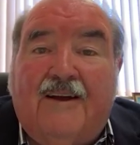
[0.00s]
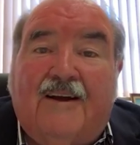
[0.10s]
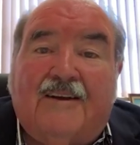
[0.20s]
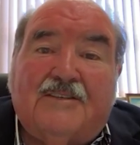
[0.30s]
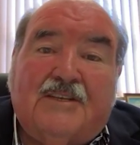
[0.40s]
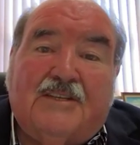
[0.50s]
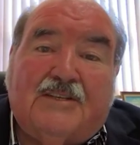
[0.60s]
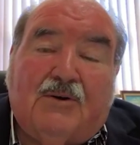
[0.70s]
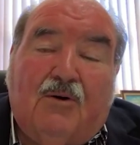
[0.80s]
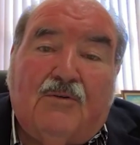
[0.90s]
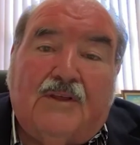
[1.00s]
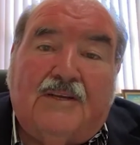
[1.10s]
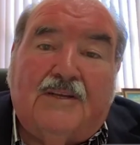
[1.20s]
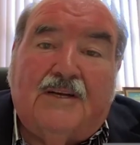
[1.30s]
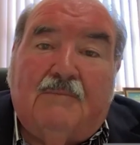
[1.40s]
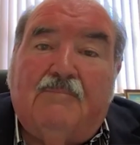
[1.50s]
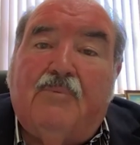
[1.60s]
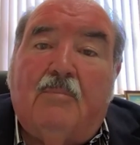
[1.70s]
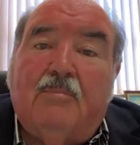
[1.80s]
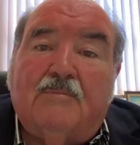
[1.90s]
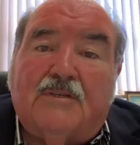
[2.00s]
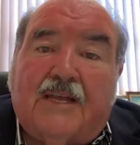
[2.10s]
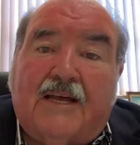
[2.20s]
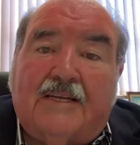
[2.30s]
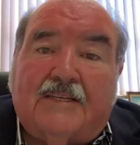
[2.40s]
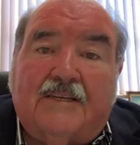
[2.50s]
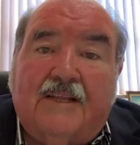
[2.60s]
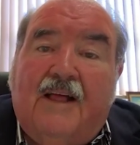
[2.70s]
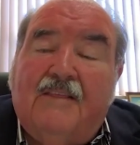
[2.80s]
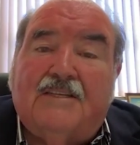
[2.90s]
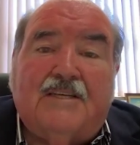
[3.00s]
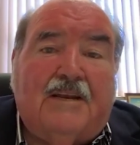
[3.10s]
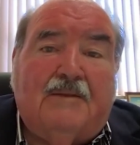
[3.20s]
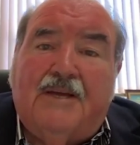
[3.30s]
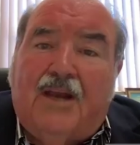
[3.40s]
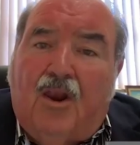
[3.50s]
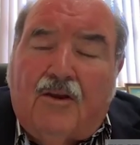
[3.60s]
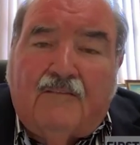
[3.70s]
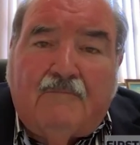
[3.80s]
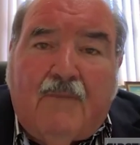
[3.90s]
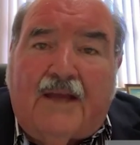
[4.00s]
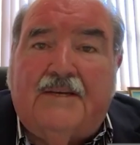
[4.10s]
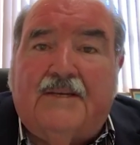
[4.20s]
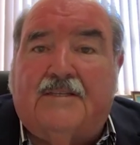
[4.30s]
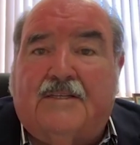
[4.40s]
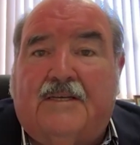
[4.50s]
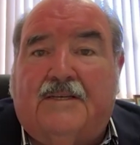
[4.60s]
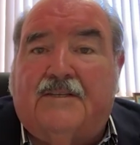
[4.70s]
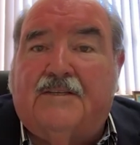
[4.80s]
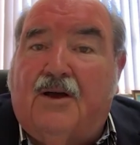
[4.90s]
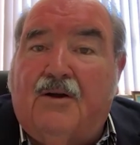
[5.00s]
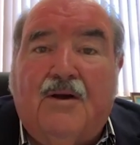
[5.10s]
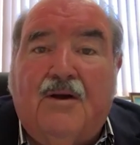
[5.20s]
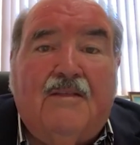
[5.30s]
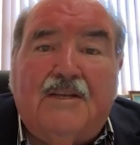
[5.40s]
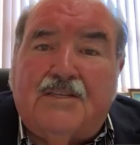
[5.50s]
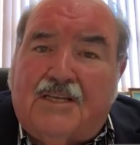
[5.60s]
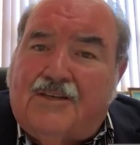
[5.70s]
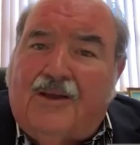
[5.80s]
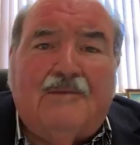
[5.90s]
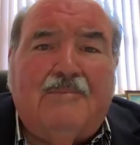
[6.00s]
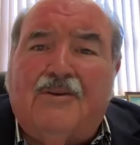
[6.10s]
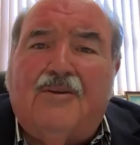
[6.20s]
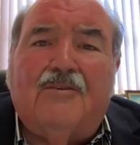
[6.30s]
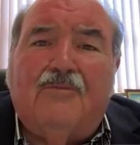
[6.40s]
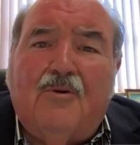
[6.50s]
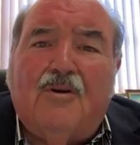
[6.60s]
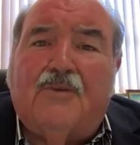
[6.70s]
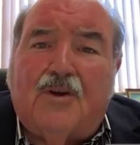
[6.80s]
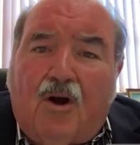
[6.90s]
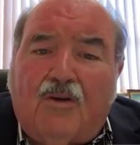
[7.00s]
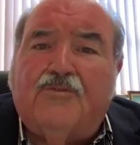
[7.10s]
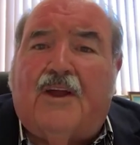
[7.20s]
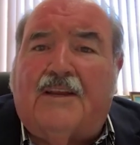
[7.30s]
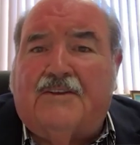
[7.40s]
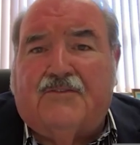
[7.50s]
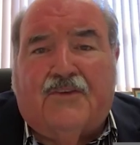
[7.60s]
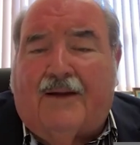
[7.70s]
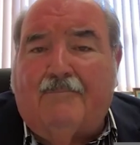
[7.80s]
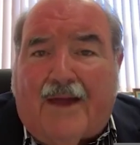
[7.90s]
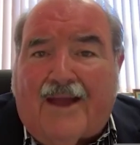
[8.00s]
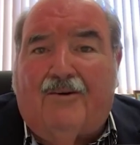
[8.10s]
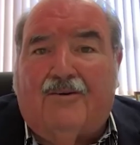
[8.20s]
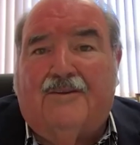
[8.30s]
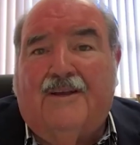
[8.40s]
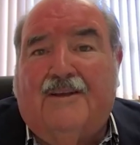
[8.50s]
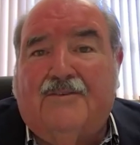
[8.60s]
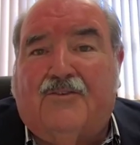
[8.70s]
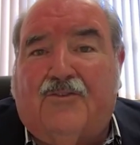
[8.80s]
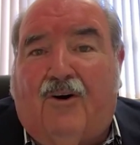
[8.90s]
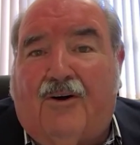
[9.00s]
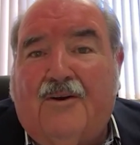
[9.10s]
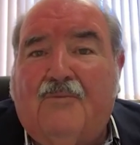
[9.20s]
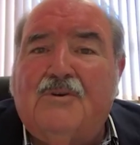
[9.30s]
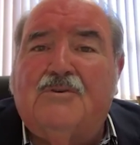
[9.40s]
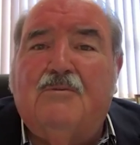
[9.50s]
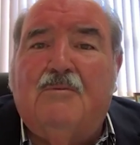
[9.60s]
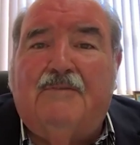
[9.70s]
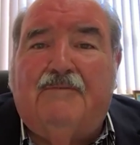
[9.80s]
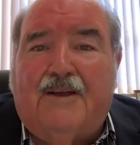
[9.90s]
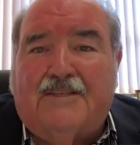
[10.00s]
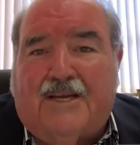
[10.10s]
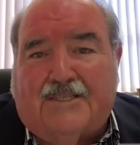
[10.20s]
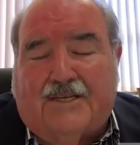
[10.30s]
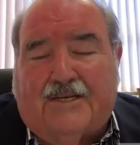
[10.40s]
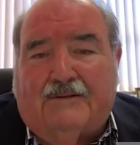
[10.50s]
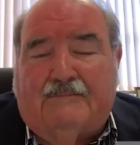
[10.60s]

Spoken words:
Since all the problems started, there's going to be a lot of maintenance needed. So there's going to be a lot of work for contractors to come back on to site, which will be fantastic.